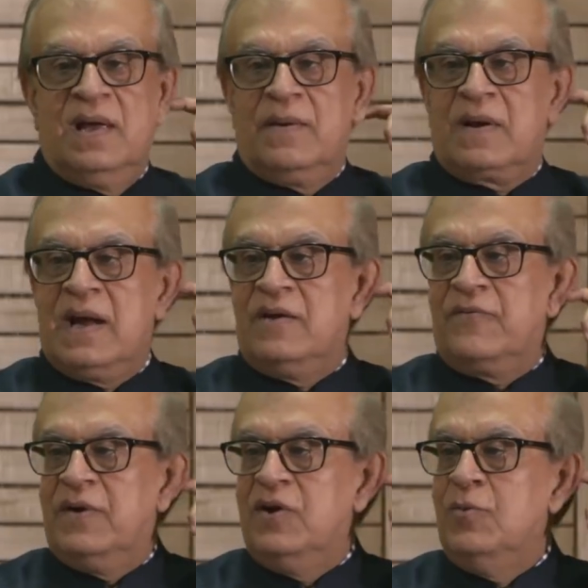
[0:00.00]
kind
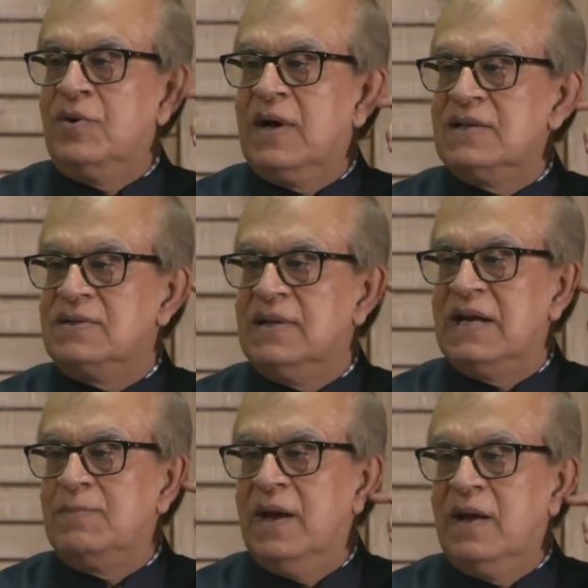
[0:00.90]
of a human rights
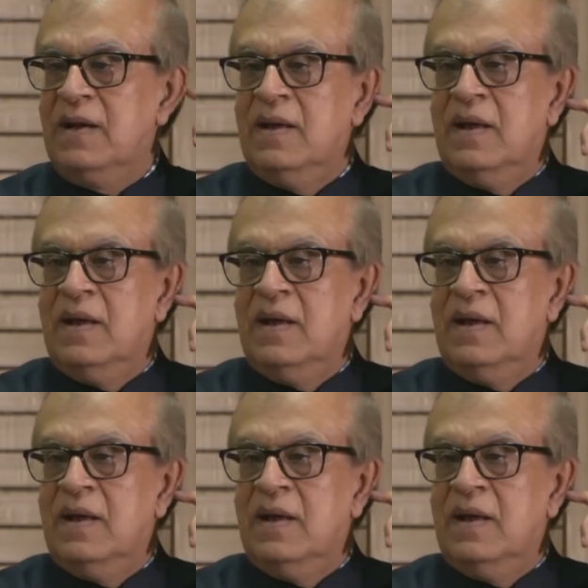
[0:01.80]
nightmare,